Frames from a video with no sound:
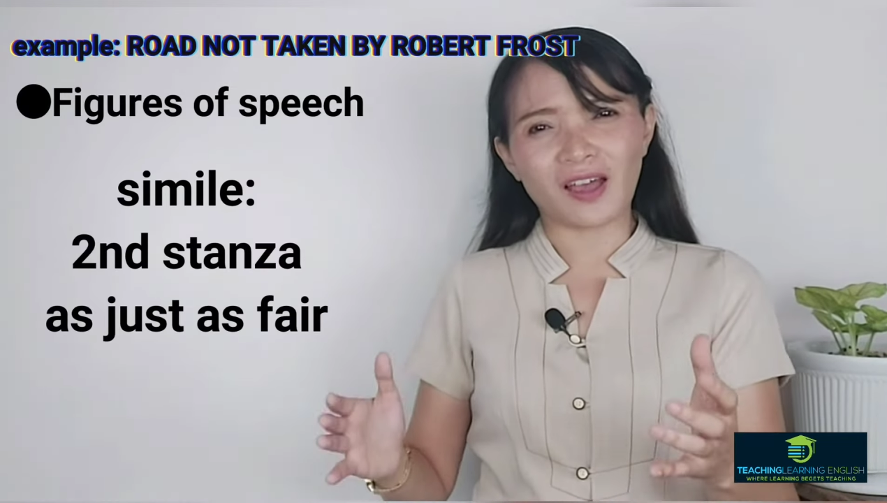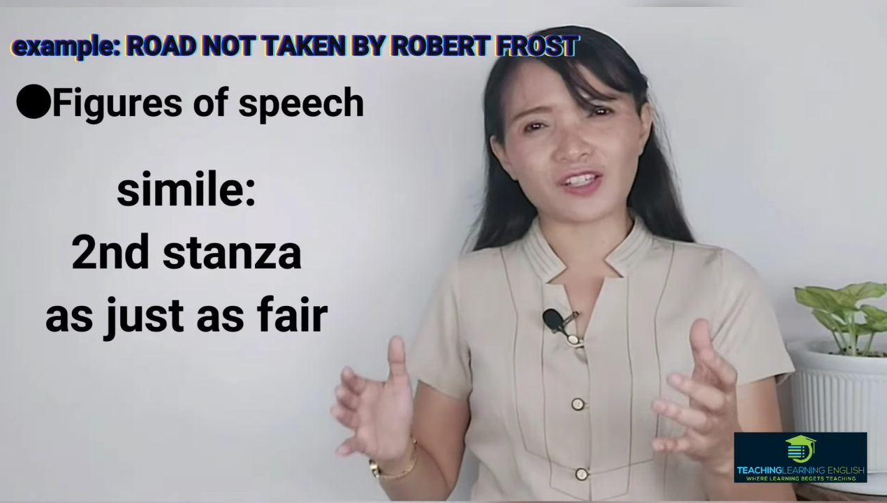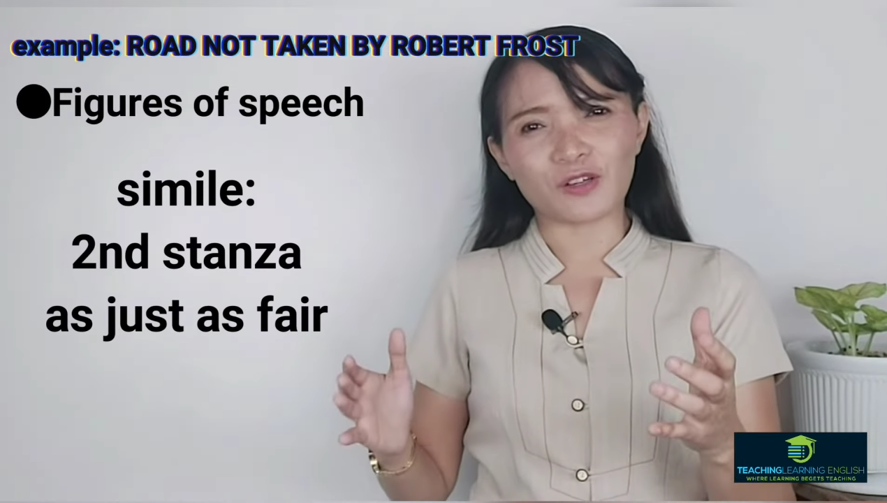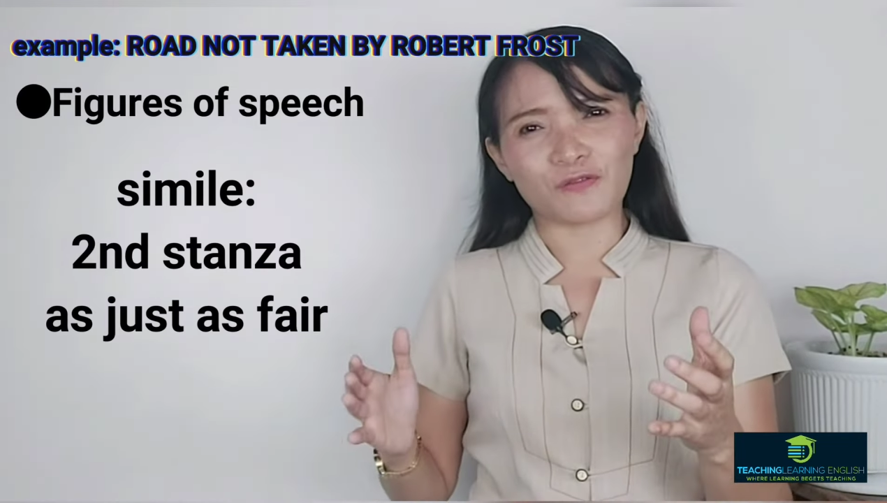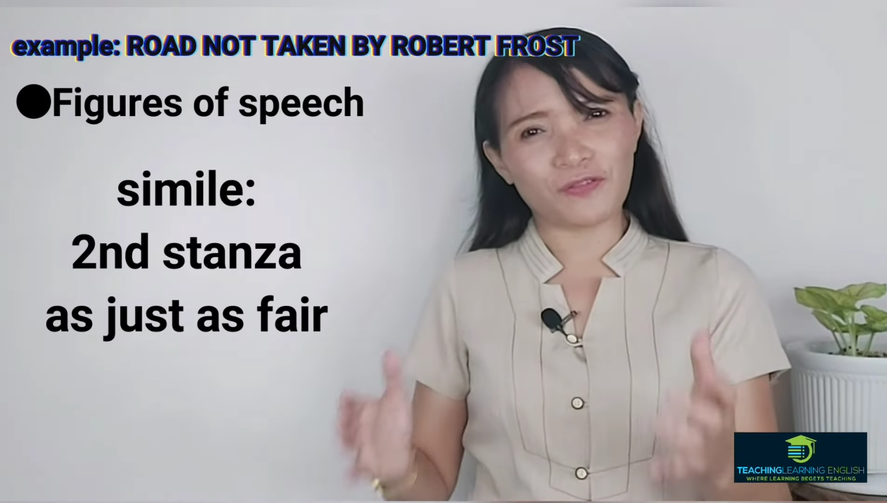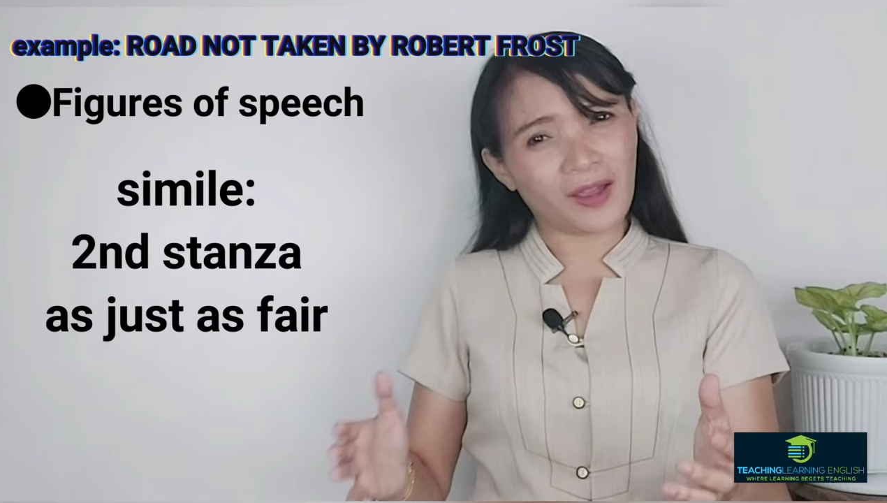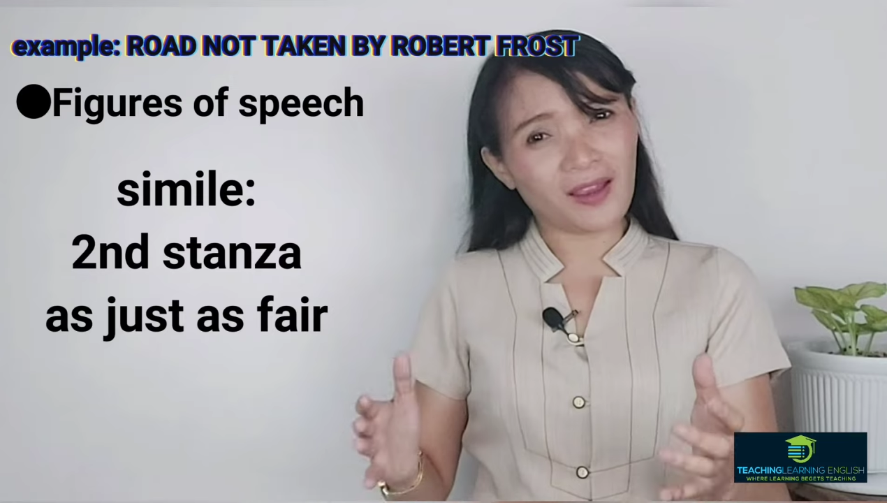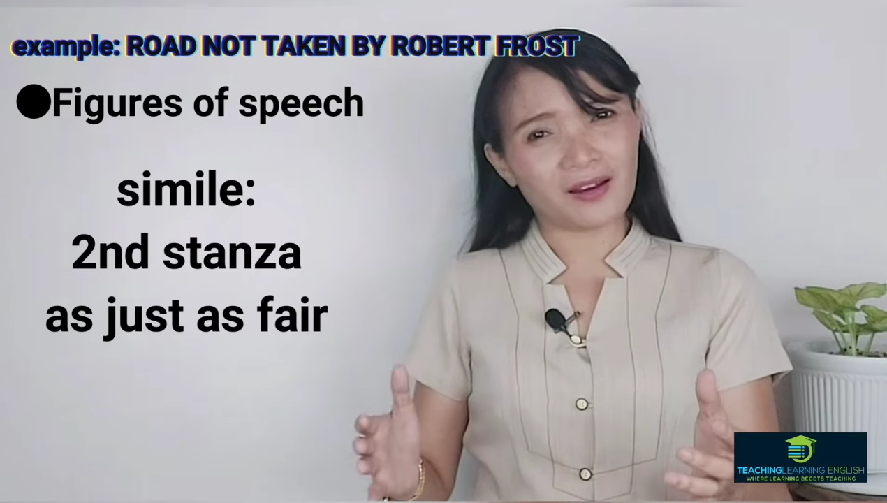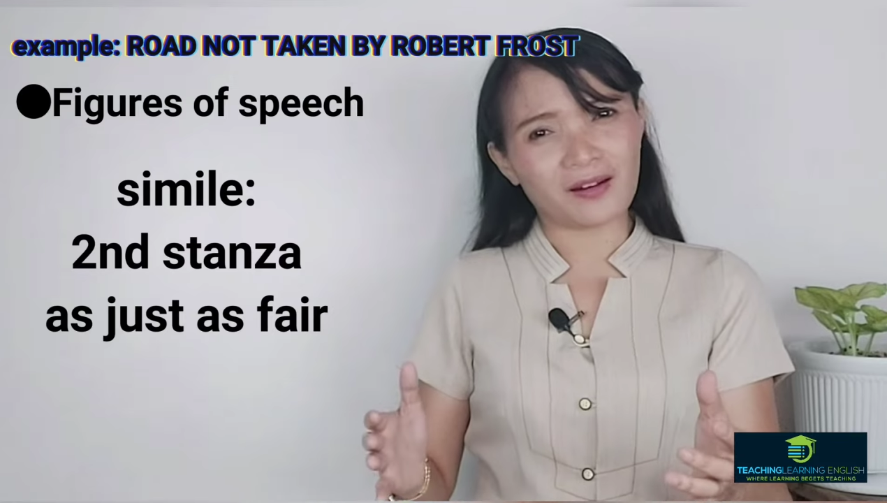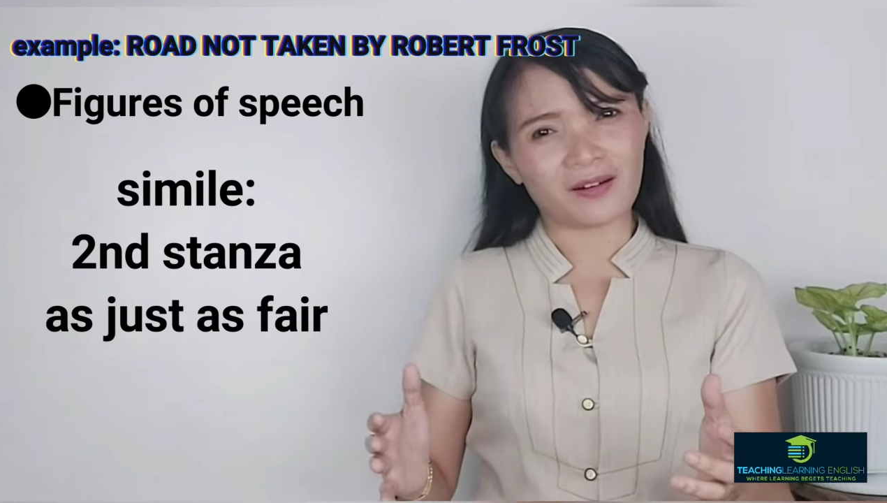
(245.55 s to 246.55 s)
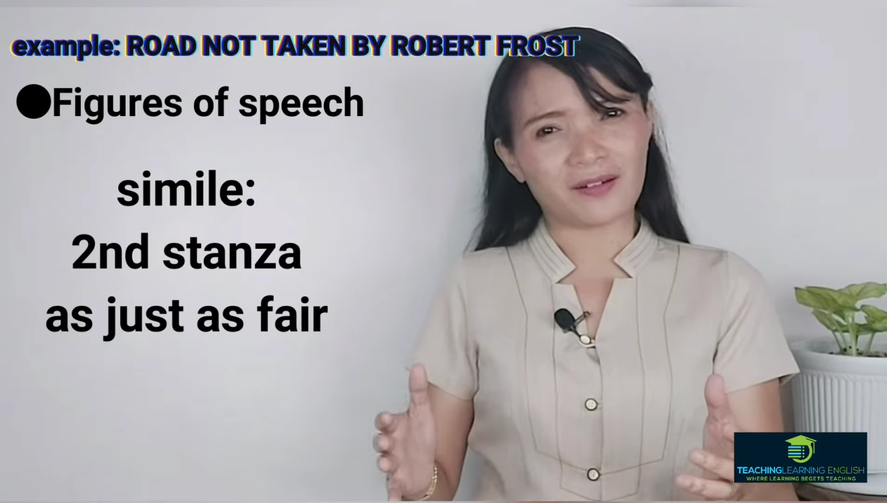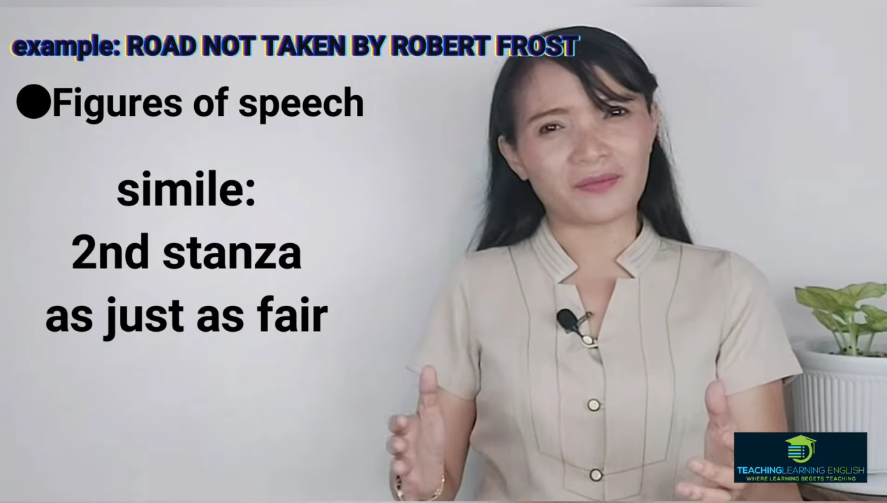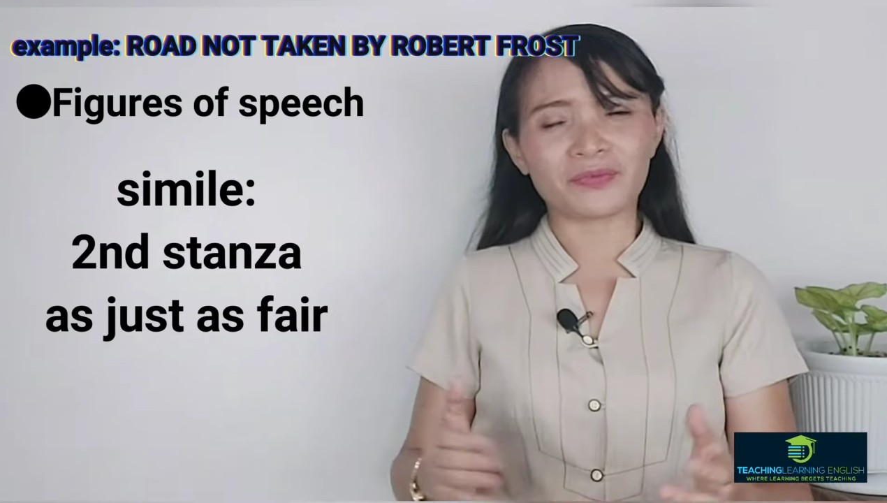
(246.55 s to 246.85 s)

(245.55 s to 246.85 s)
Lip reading: as fair.